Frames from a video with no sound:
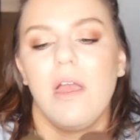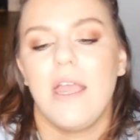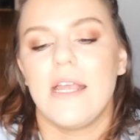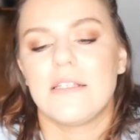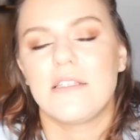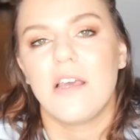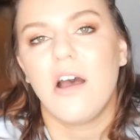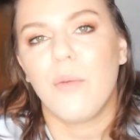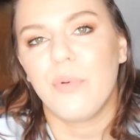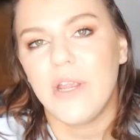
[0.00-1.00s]
its
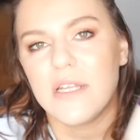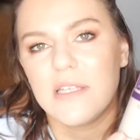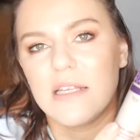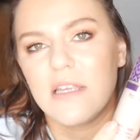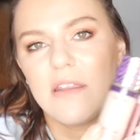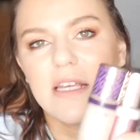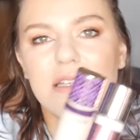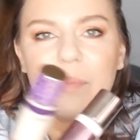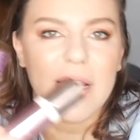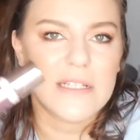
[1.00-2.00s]
Tarte predecessor. These
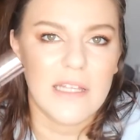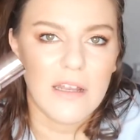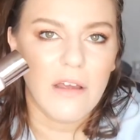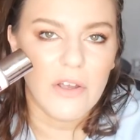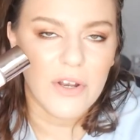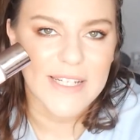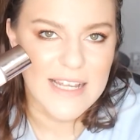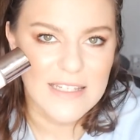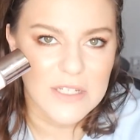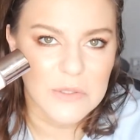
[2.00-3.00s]
are basically nigh on
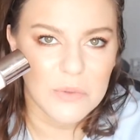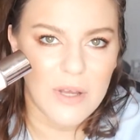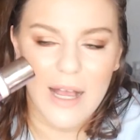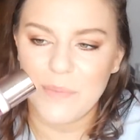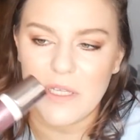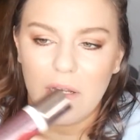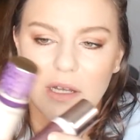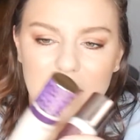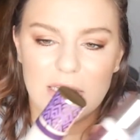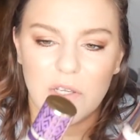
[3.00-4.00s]
identical, absolutely
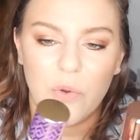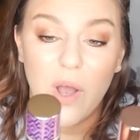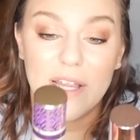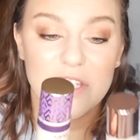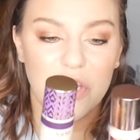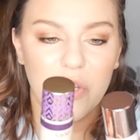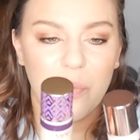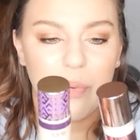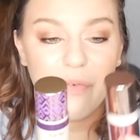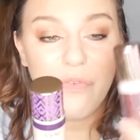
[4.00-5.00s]
identical. I
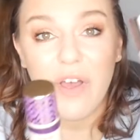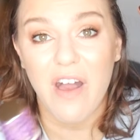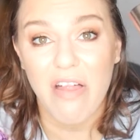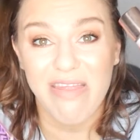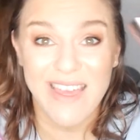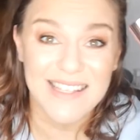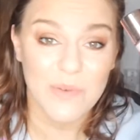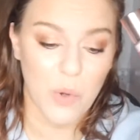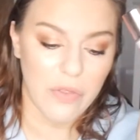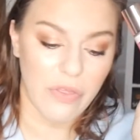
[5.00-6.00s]
do prefer this
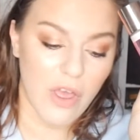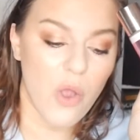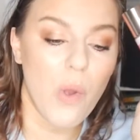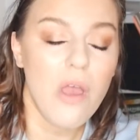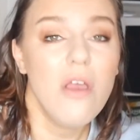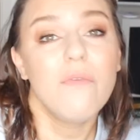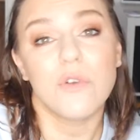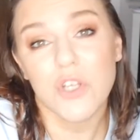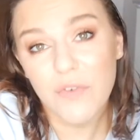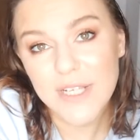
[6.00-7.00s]
one though
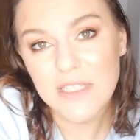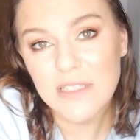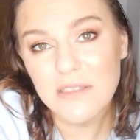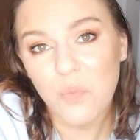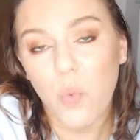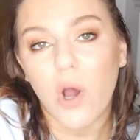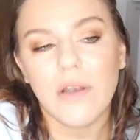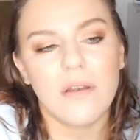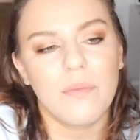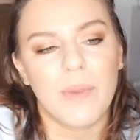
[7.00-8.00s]
for two reasons.
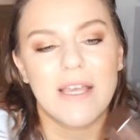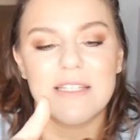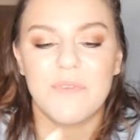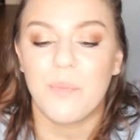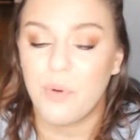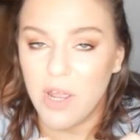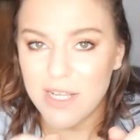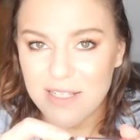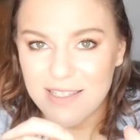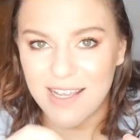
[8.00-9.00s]
One, because of the
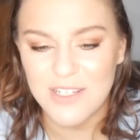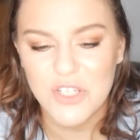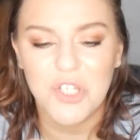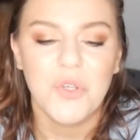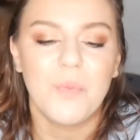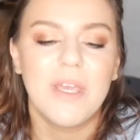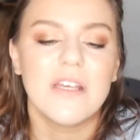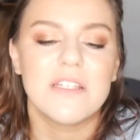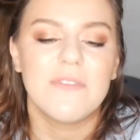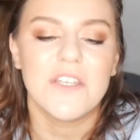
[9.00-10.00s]
price, and two,
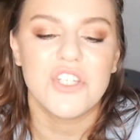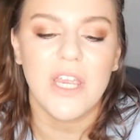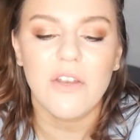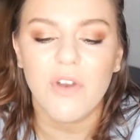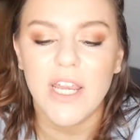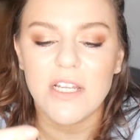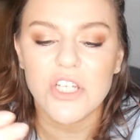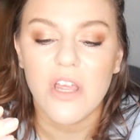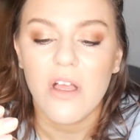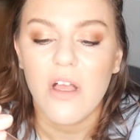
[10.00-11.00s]
because of the shade
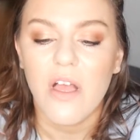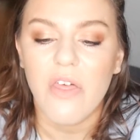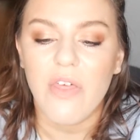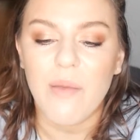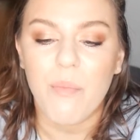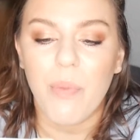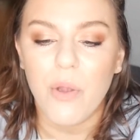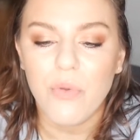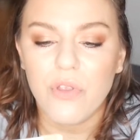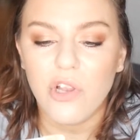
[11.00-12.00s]
range. They
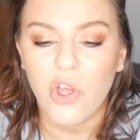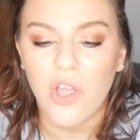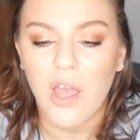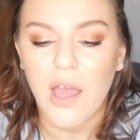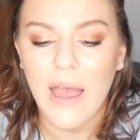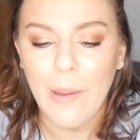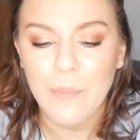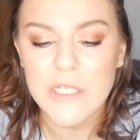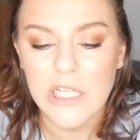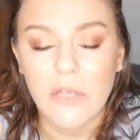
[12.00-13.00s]
both look
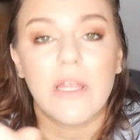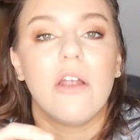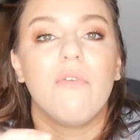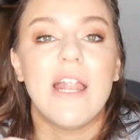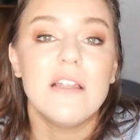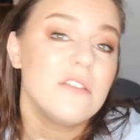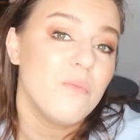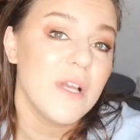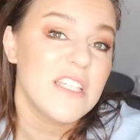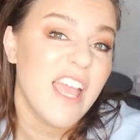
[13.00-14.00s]
absolutely horrendous
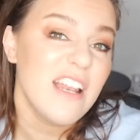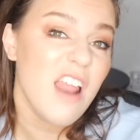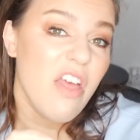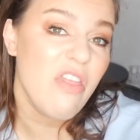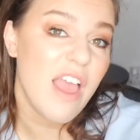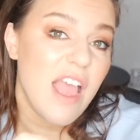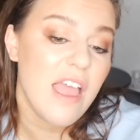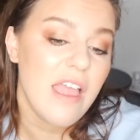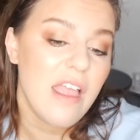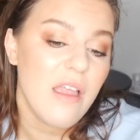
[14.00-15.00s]
on my skin.
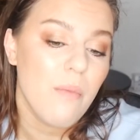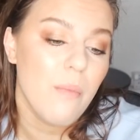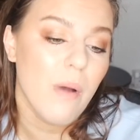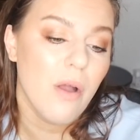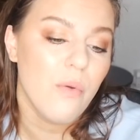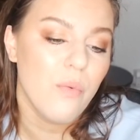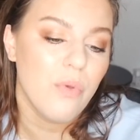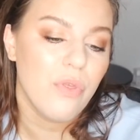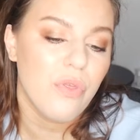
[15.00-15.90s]
They both